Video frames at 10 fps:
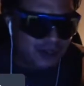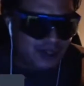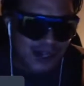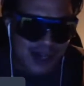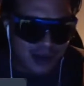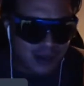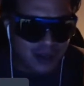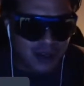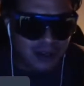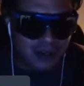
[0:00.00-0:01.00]
this live
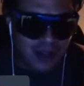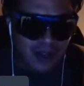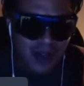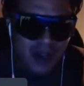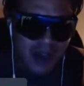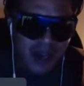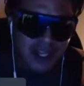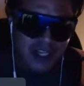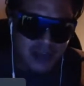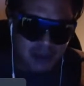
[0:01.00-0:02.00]
stream and
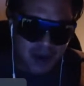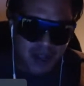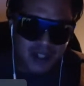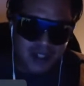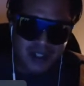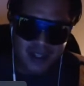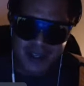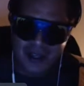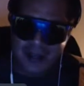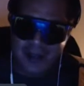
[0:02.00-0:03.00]
express
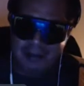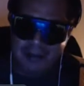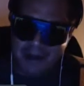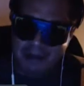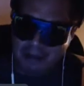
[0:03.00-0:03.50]
my